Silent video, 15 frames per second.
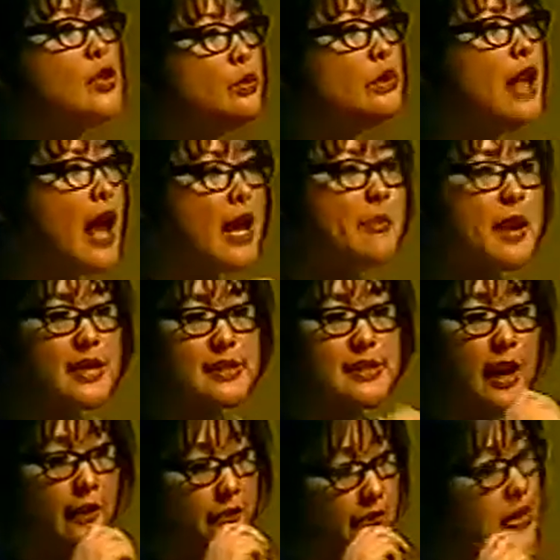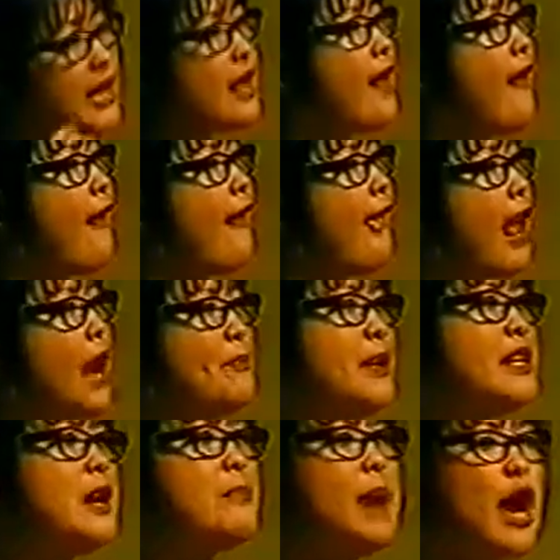to rely on myself. I
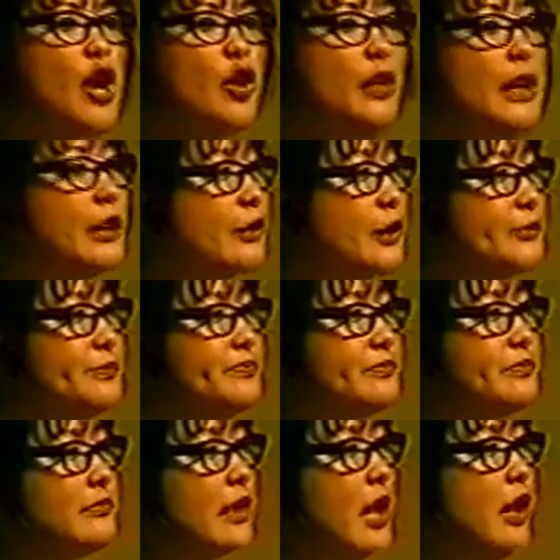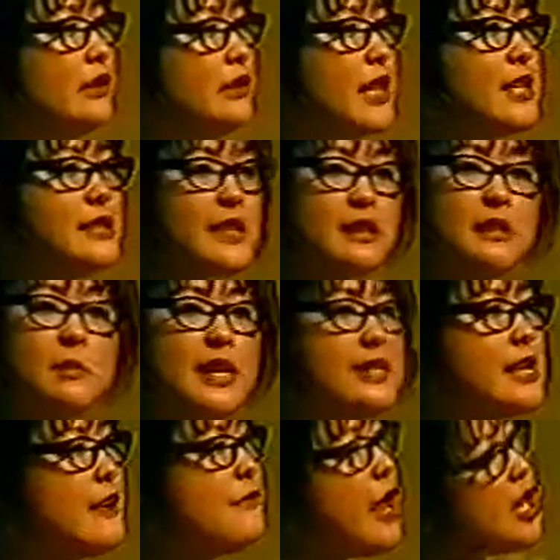become my own hero. I said to
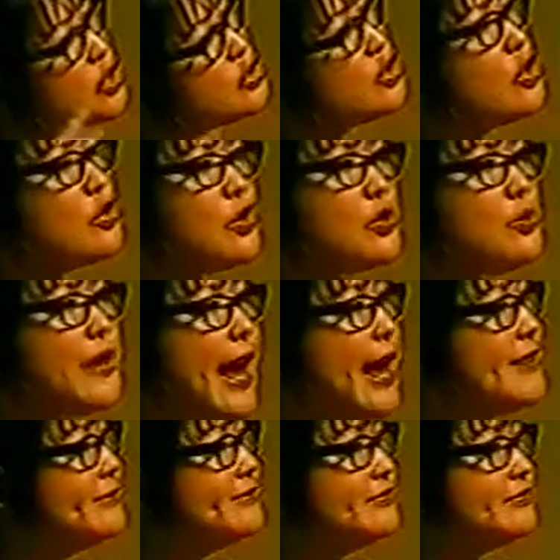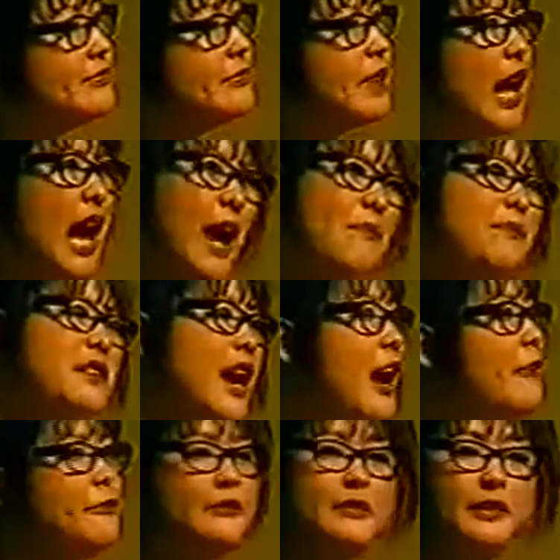myself, I'll show you, Dad. I'm
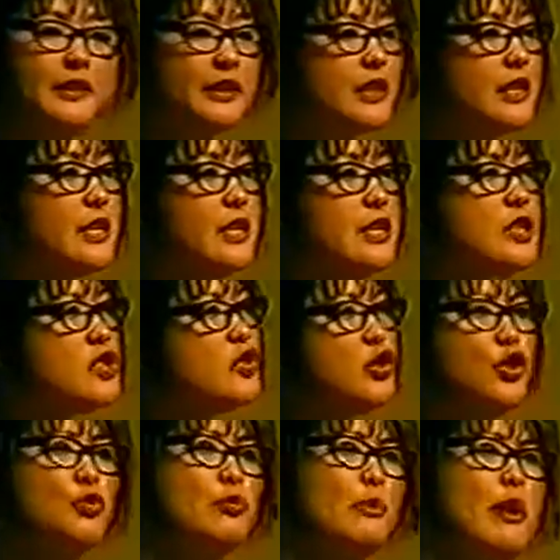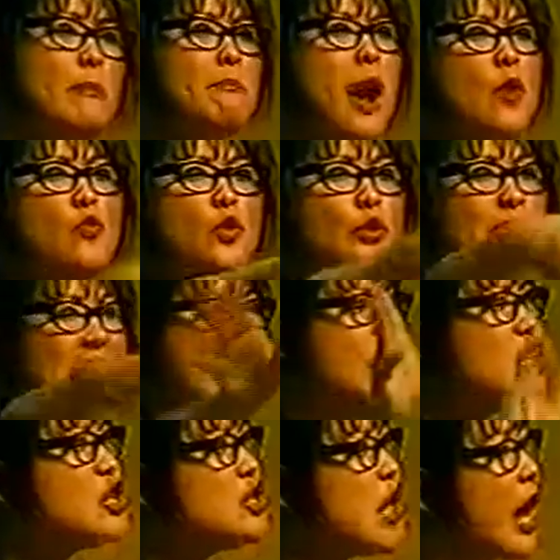tough. Screw my wounded
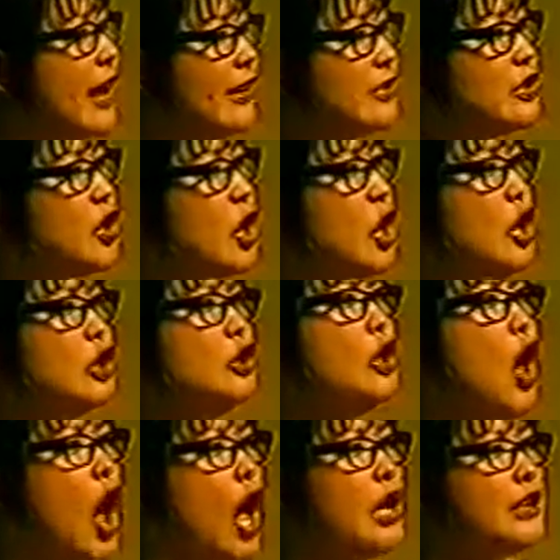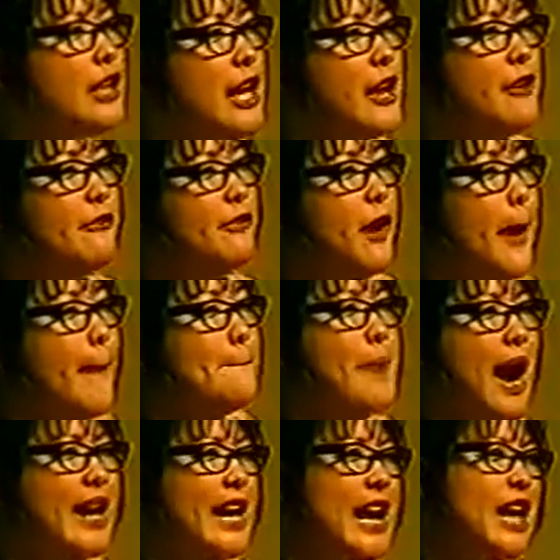inner child. Long live my